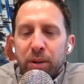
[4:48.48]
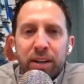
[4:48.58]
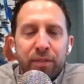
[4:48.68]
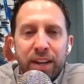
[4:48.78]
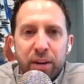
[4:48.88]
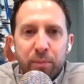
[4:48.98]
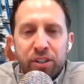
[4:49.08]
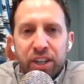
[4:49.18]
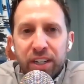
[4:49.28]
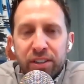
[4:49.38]
But if that number
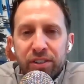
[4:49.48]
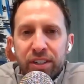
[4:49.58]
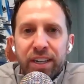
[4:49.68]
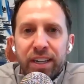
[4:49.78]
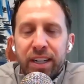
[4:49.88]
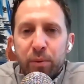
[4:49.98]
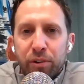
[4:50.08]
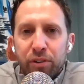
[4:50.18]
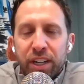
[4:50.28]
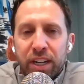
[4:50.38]
changes, you need to get
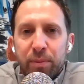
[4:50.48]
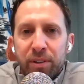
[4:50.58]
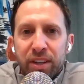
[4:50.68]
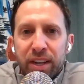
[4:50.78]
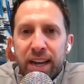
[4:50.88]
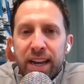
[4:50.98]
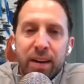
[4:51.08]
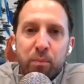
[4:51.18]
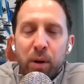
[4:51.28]
with your team and say, hey,